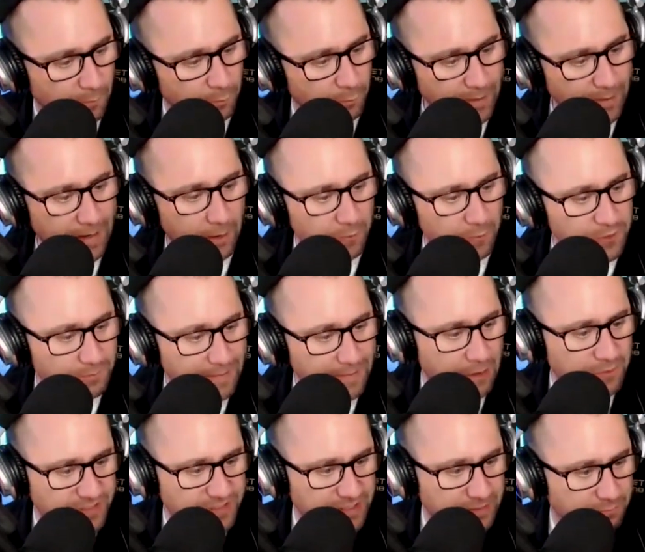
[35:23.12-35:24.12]
round
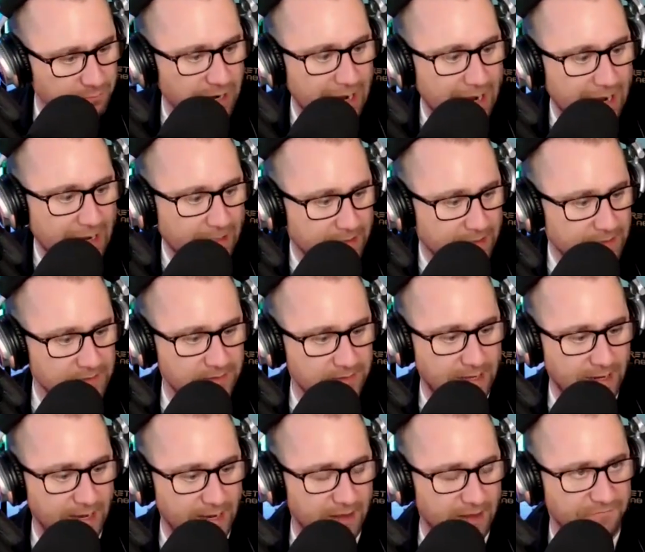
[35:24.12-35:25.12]
mounting brackets
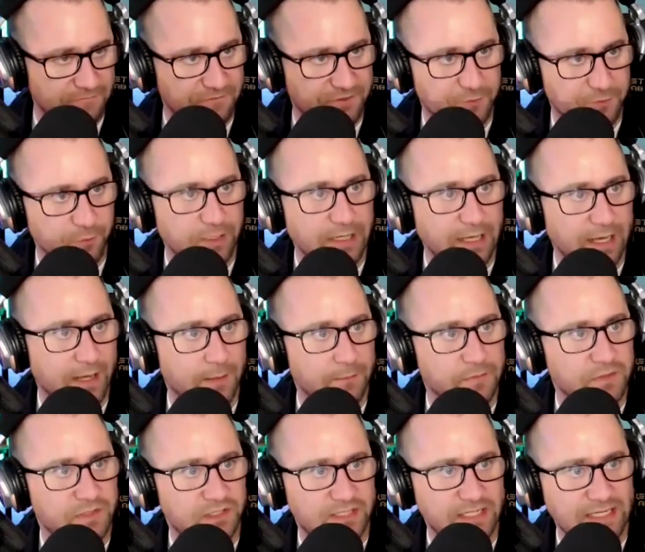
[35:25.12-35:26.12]
that have
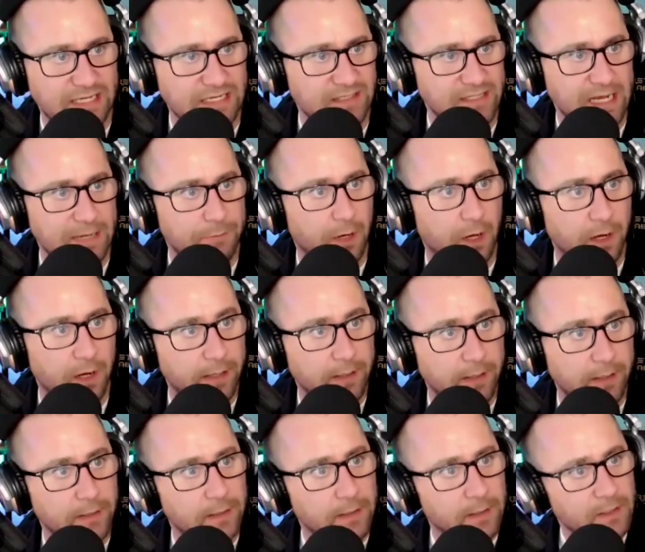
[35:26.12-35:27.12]
3M sticky tape on
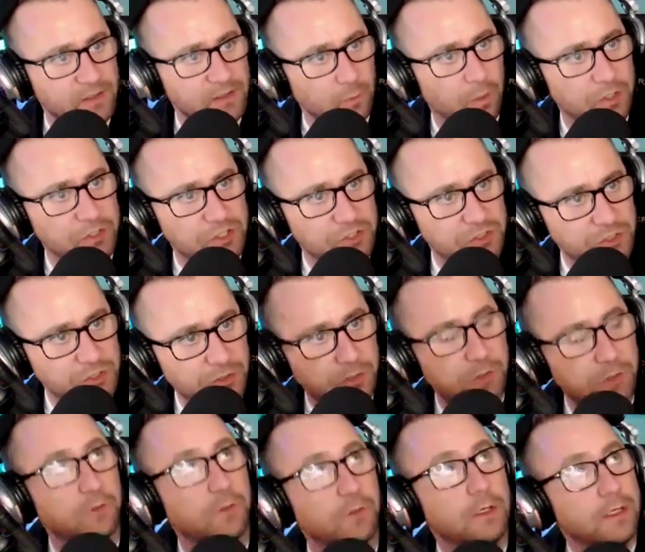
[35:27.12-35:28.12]
it. So what you
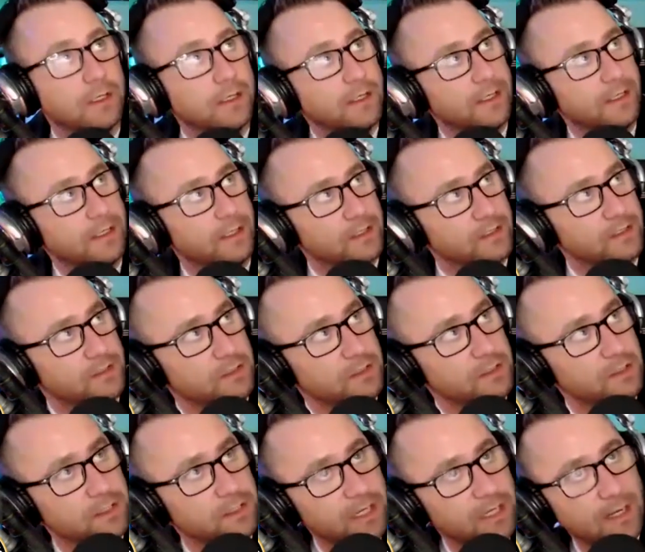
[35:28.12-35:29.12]
do is
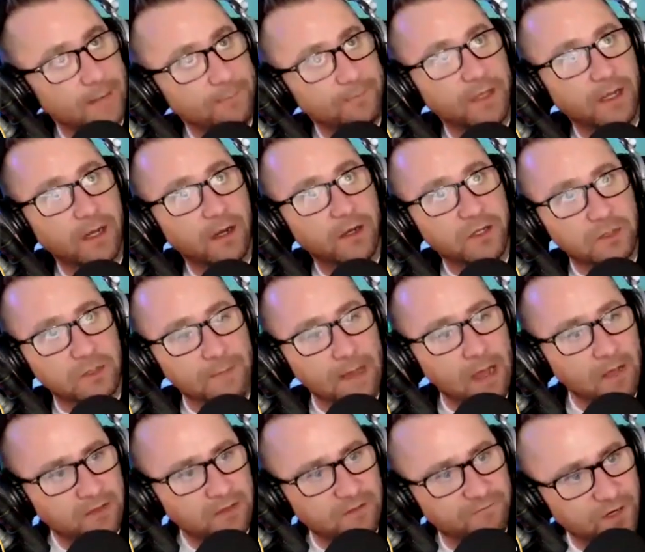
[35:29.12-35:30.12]
you get up there, you
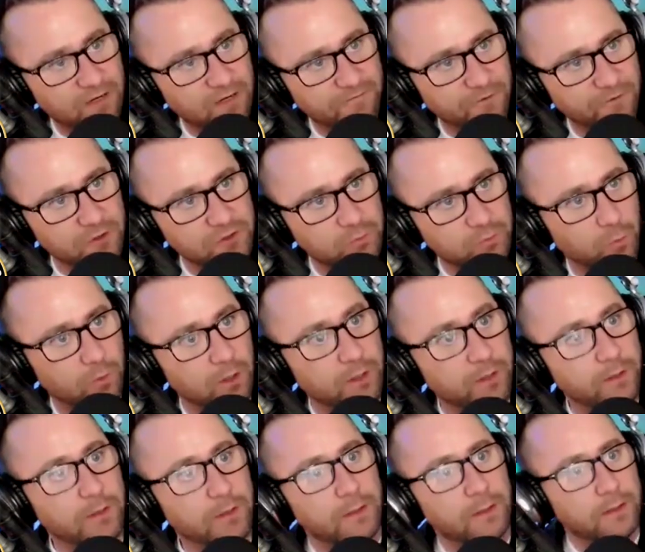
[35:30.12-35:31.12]
mount the very first
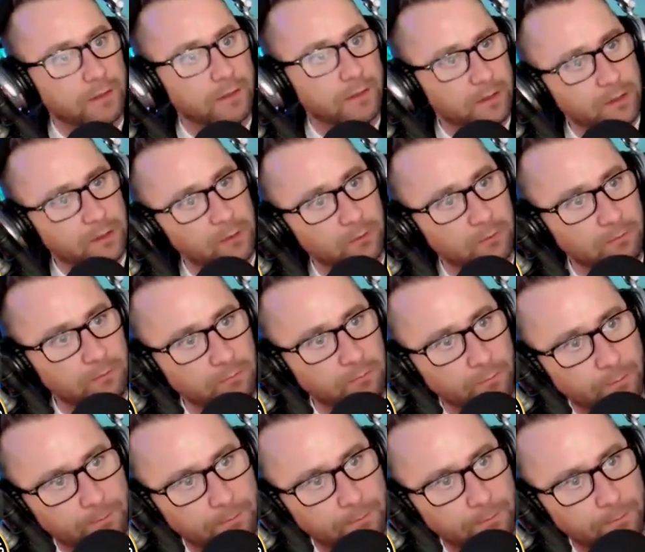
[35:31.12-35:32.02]
one, you